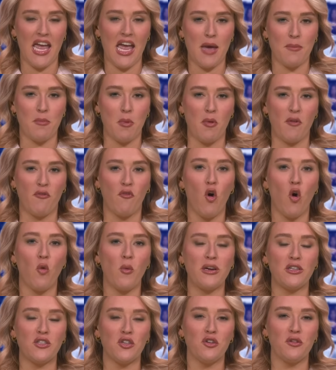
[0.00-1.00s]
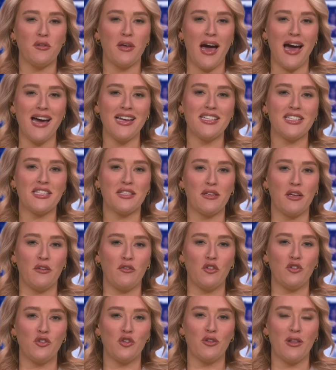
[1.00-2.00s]
But before we do that, if
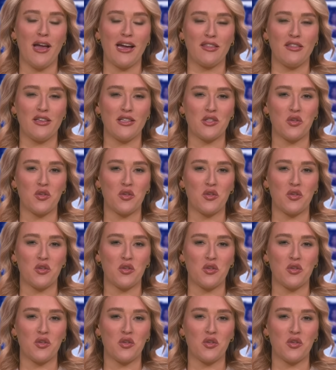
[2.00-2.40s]
you do like this